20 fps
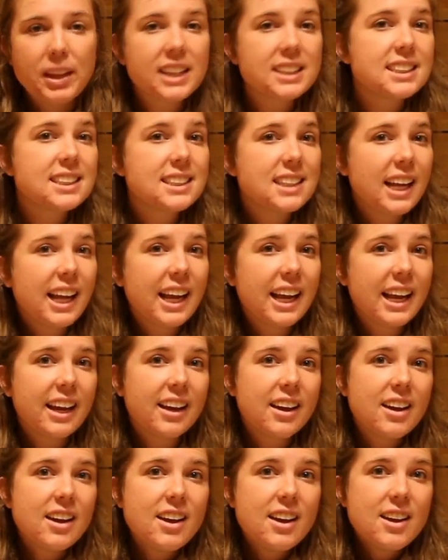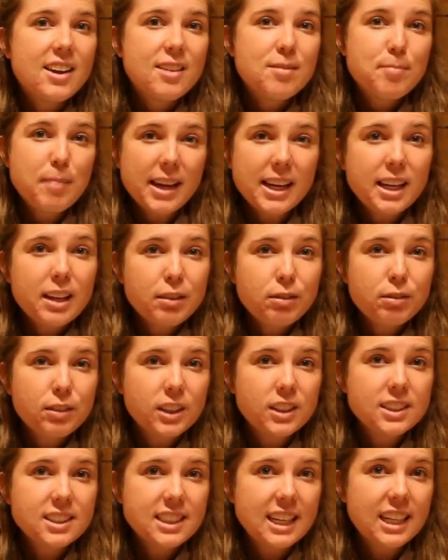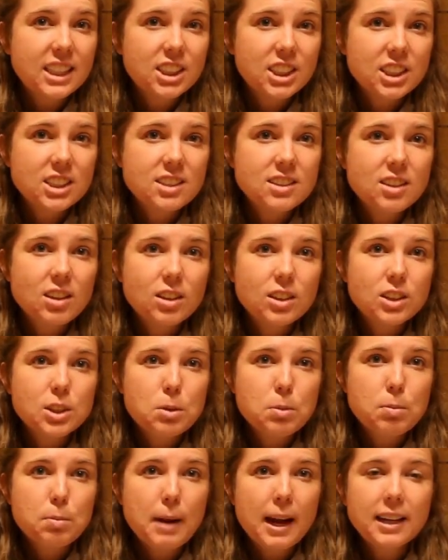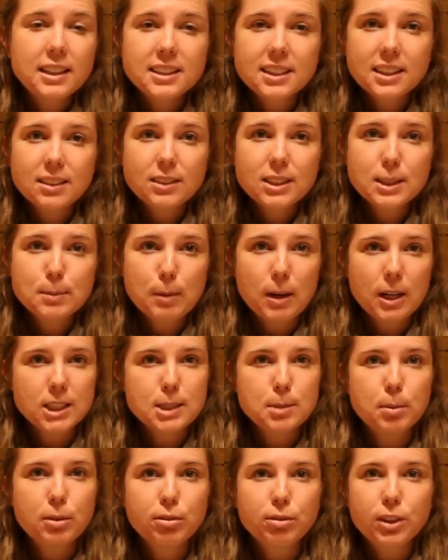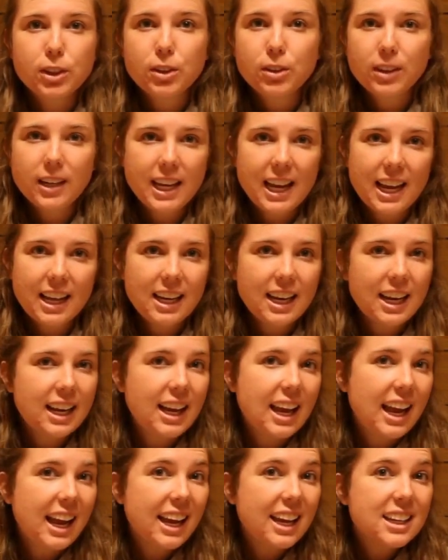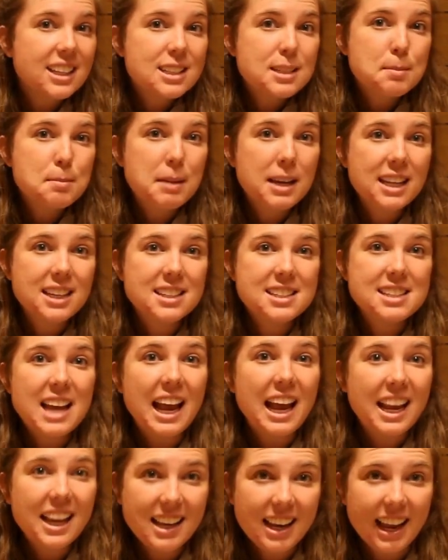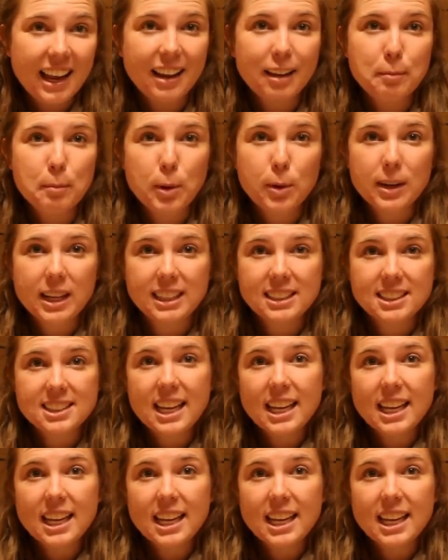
At sea, many First Nations are directly responsible for creating and maintaining marine